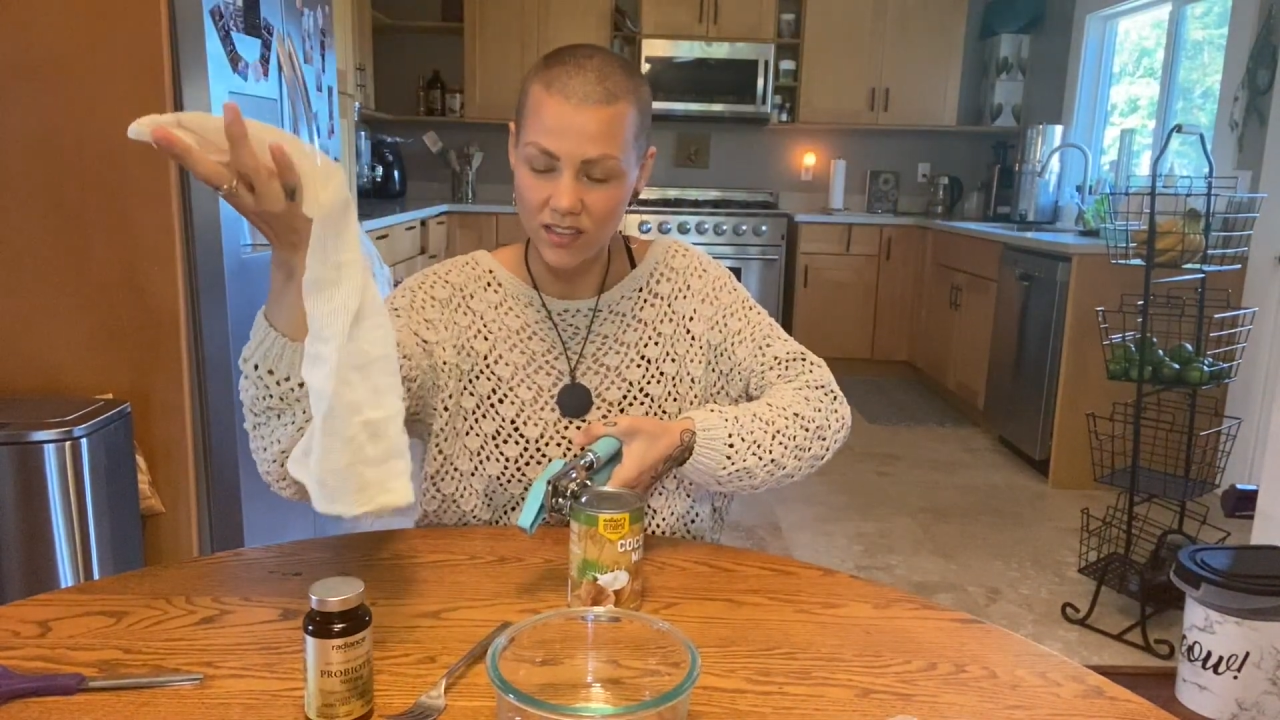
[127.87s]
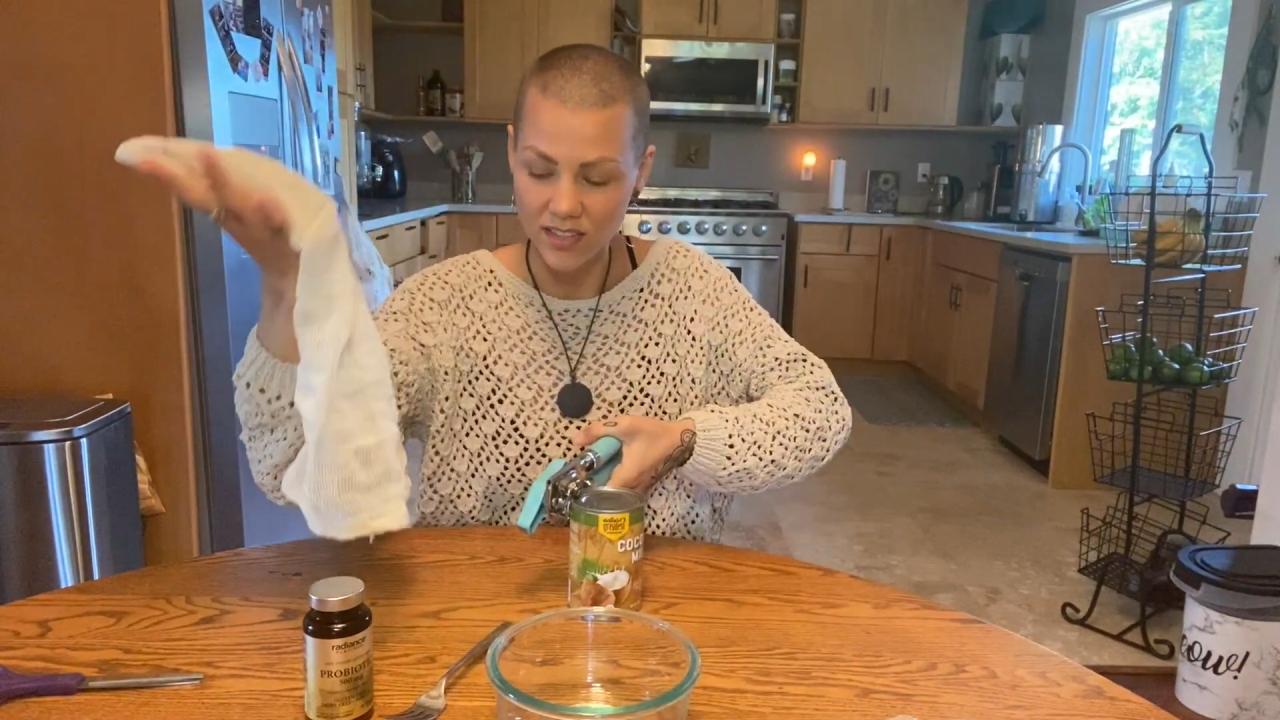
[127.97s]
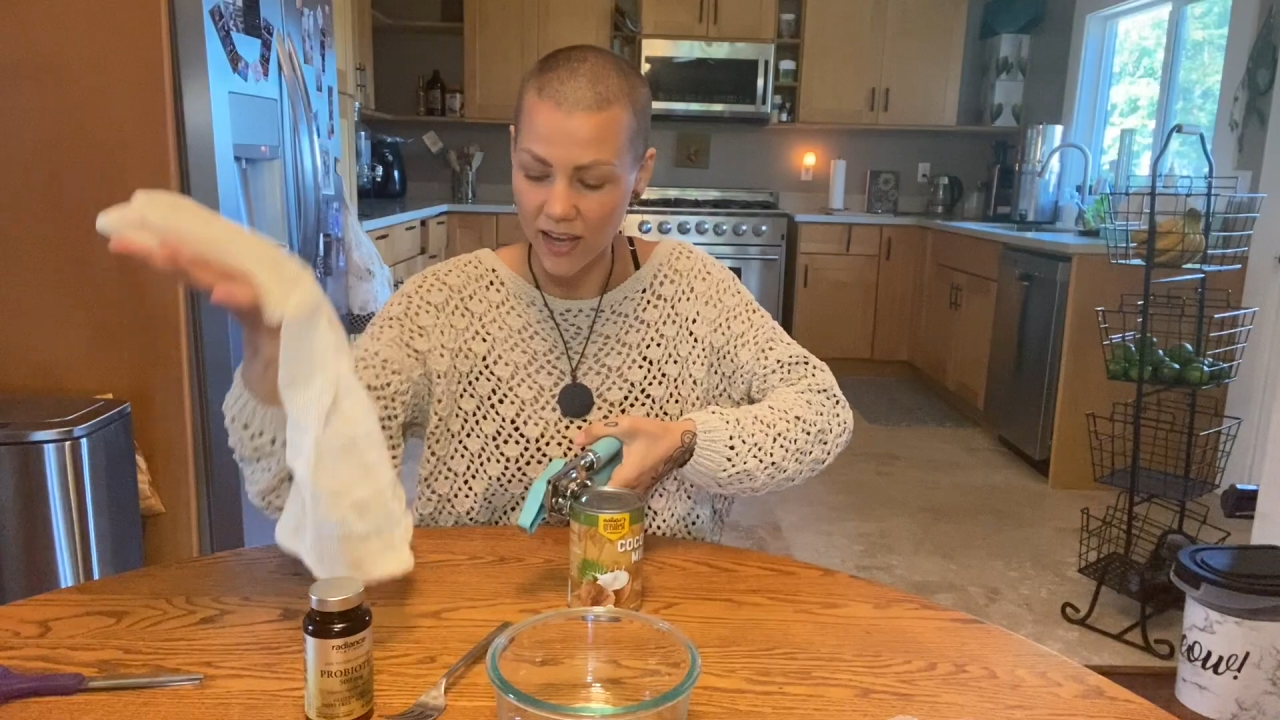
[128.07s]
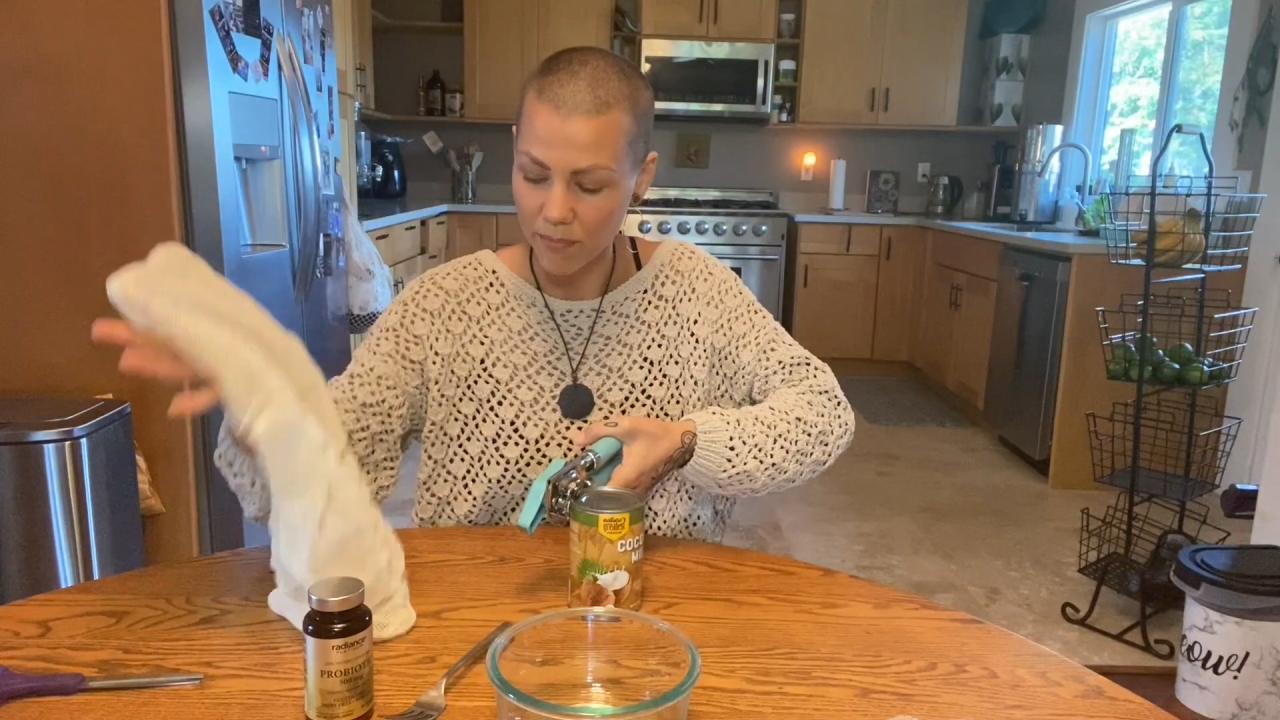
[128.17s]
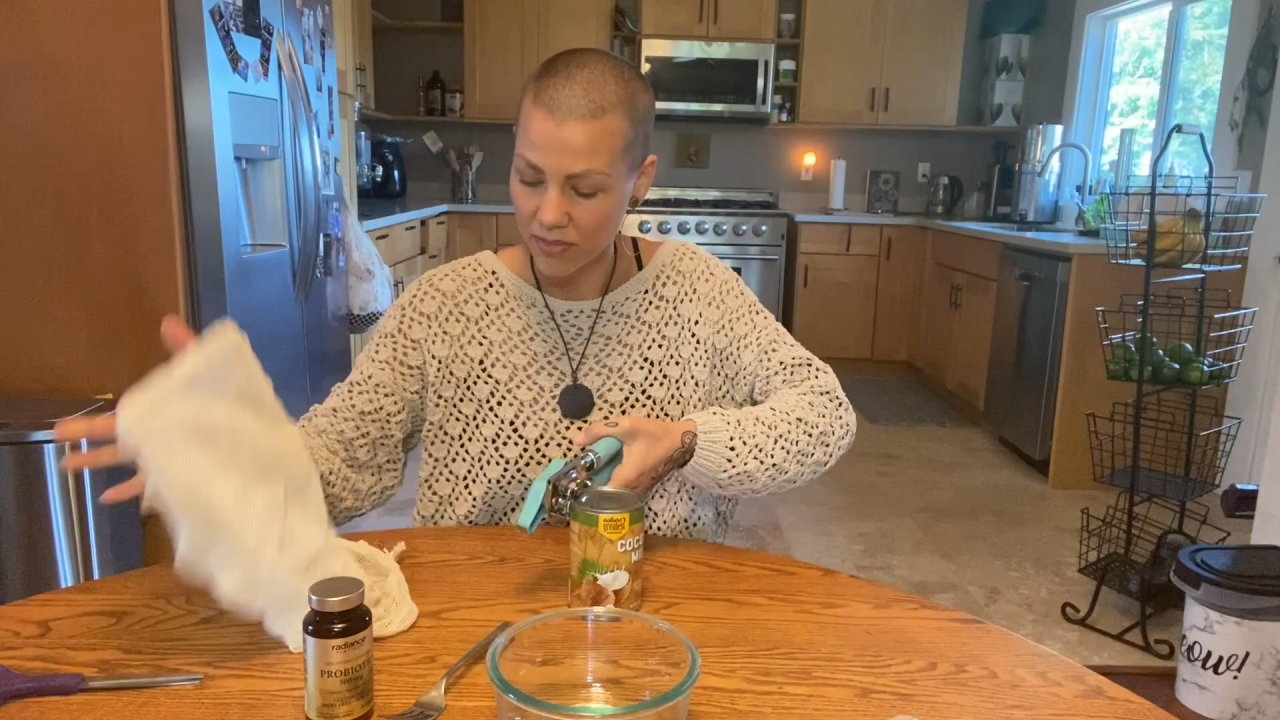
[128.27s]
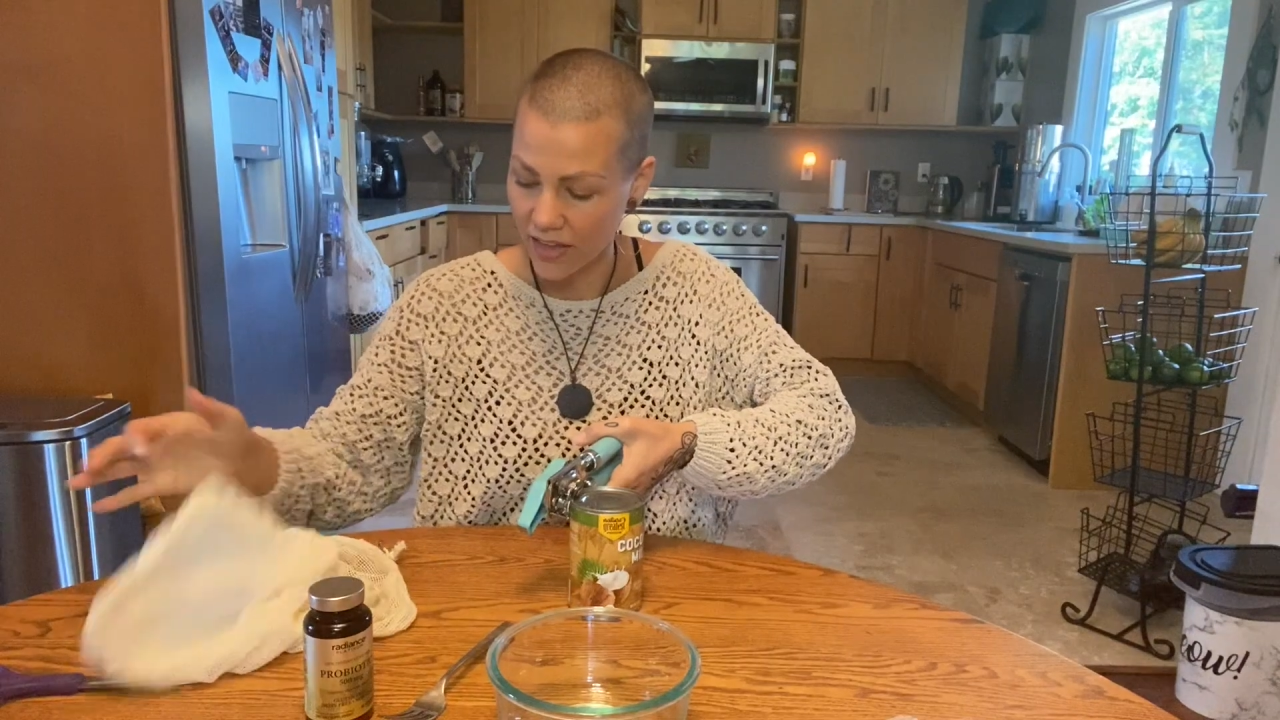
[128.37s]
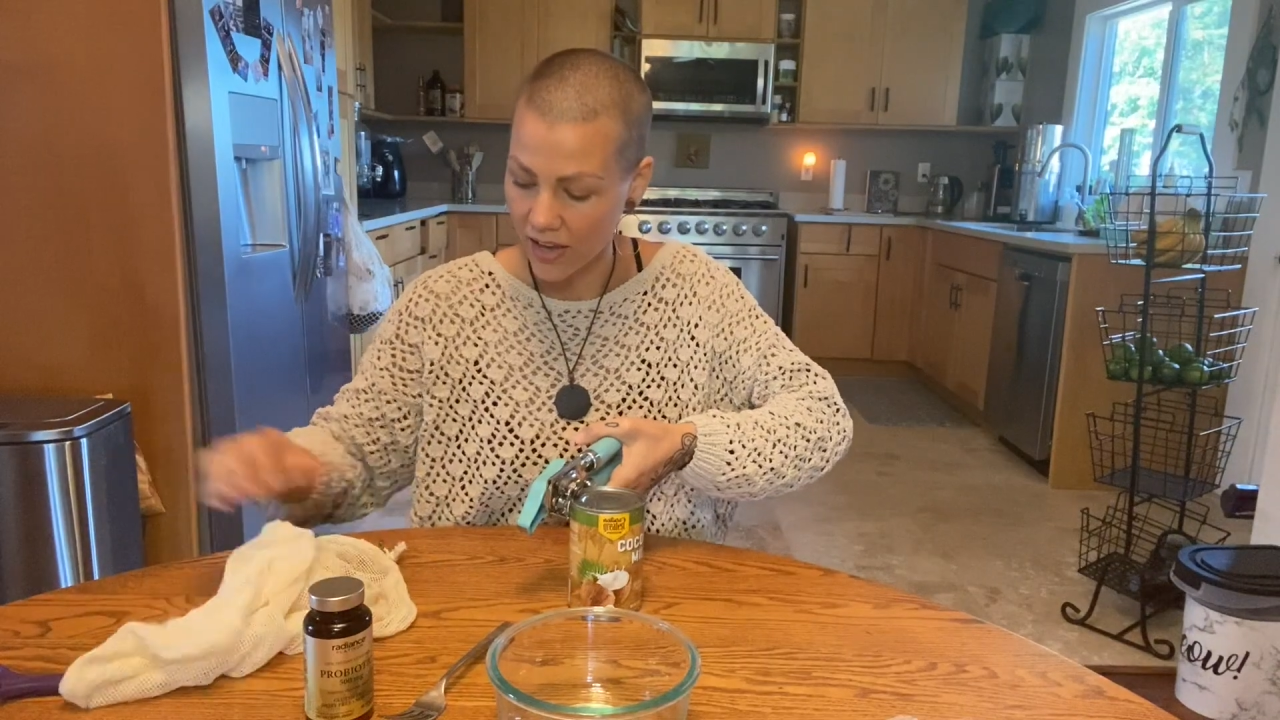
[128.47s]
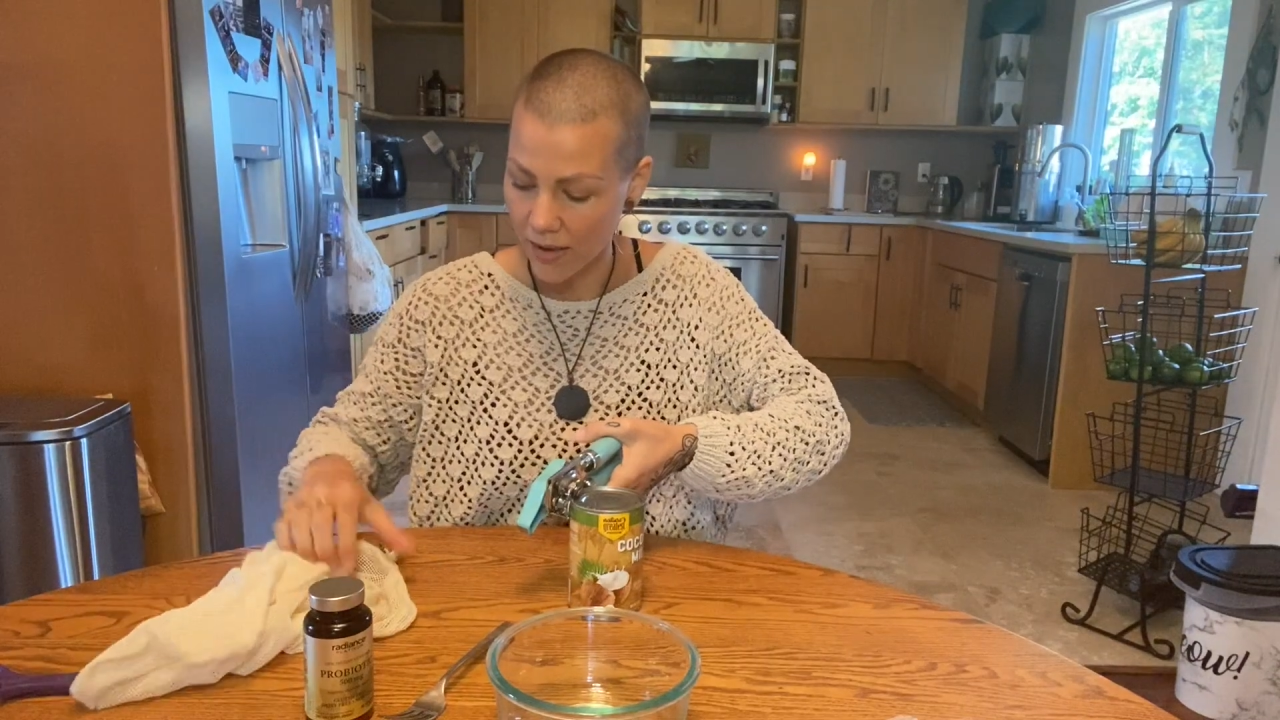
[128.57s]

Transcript: type thing.